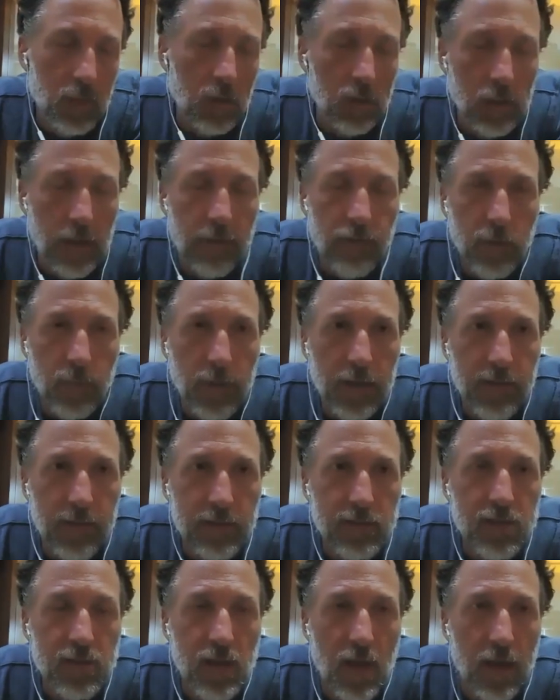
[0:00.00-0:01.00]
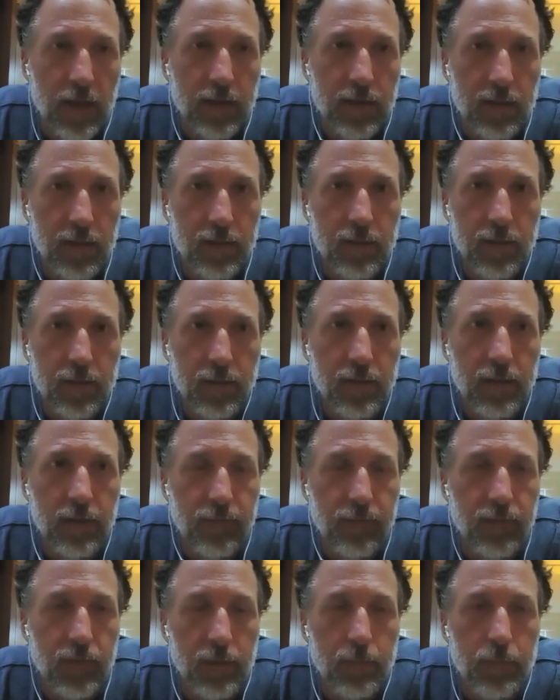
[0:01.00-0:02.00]
everybody that's done
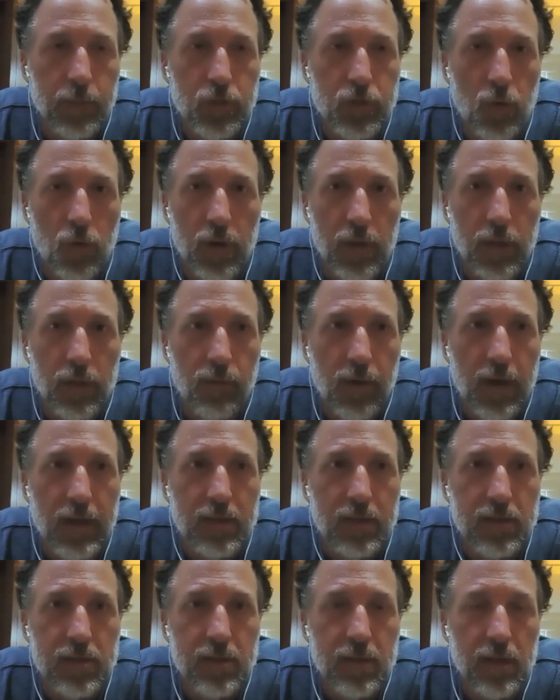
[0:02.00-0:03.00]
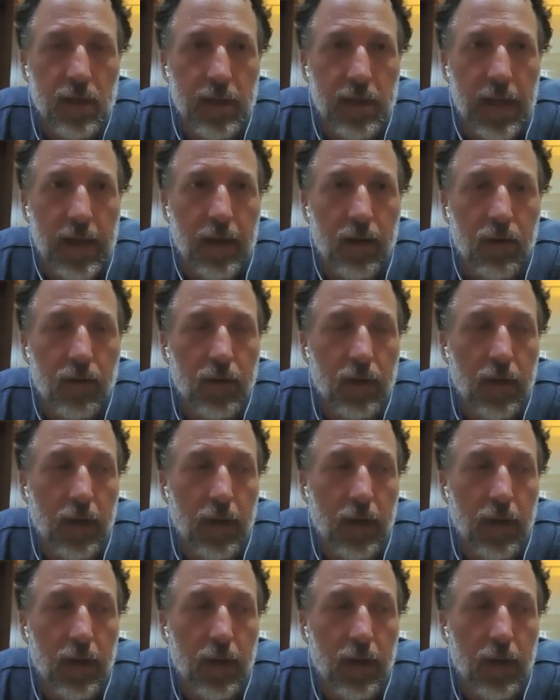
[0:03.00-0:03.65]
the majority of the race now,